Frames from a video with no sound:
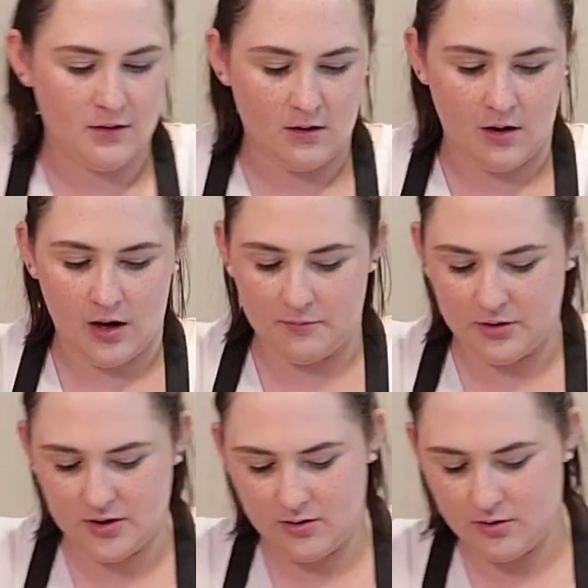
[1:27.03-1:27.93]
All right, I'm
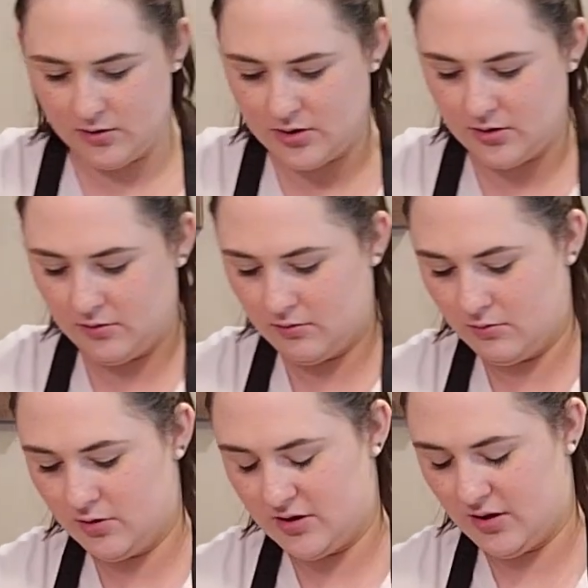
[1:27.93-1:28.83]
gonna do
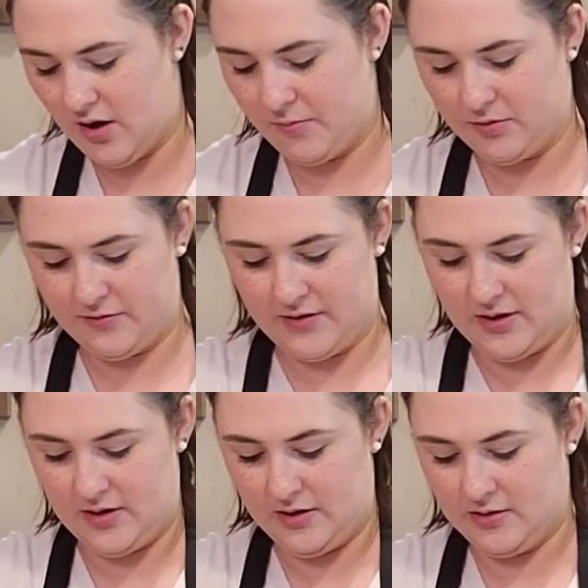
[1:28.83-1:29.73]
just a couple of
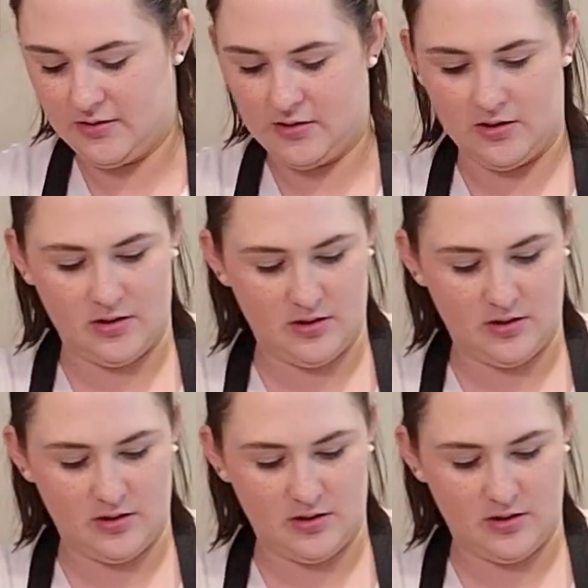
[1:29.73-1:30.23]
these.